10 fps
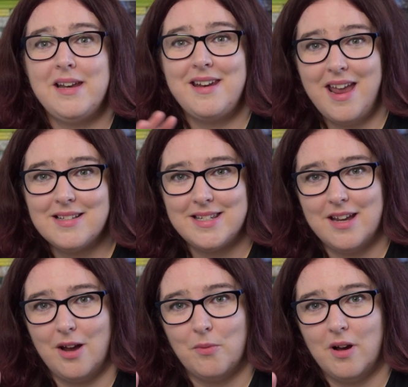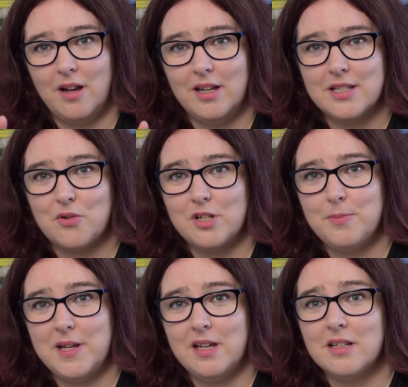next DIY is going to
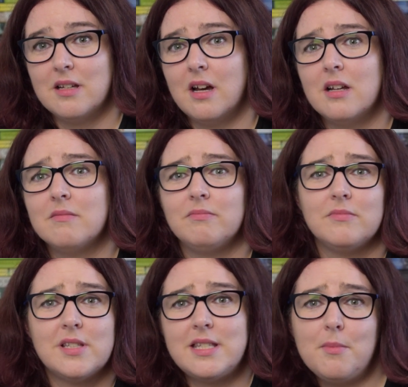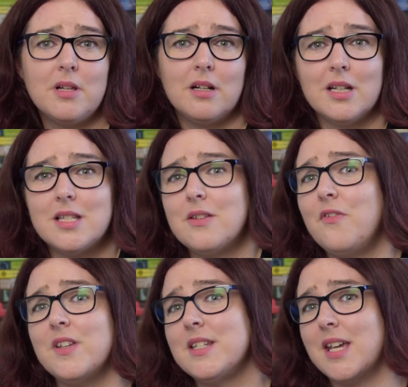be similarly
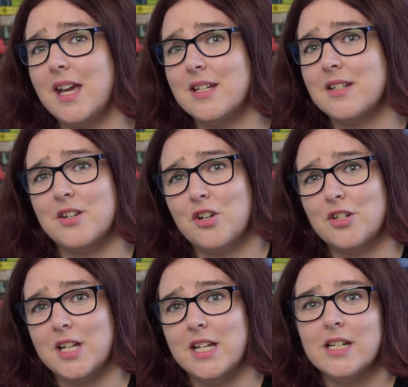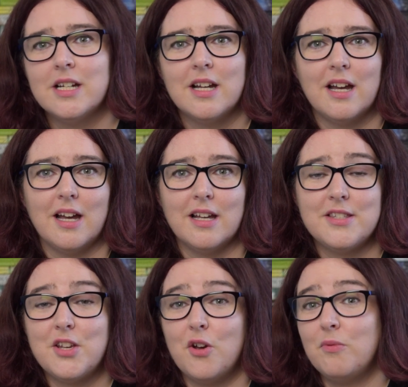sophisticated and nerdy,
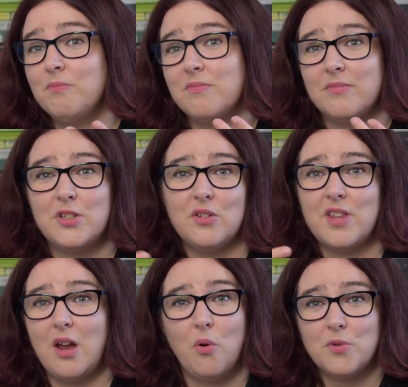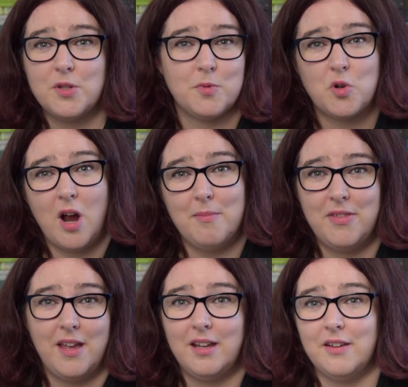so do that whole subscribe
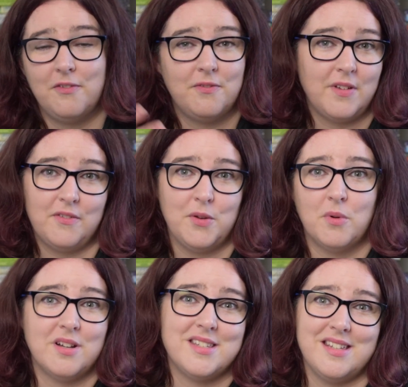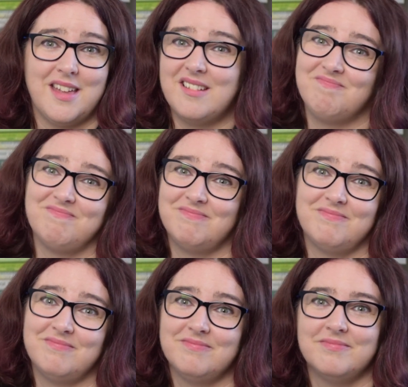thing if you want to see that.
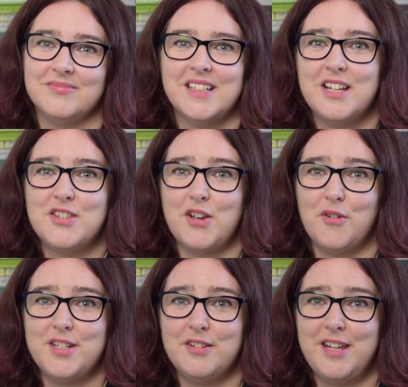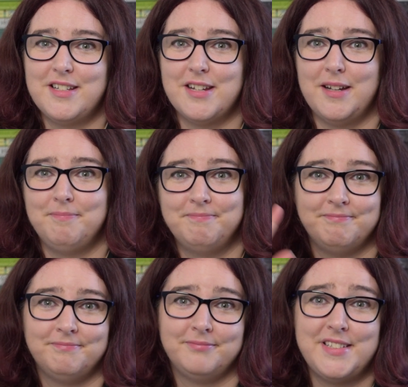So until next time,
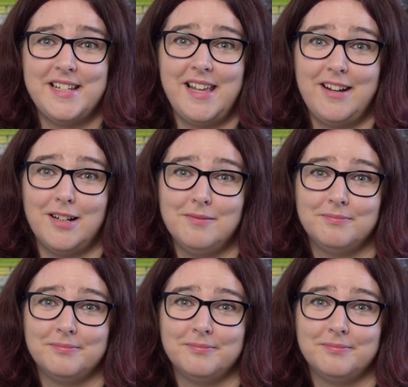see you later!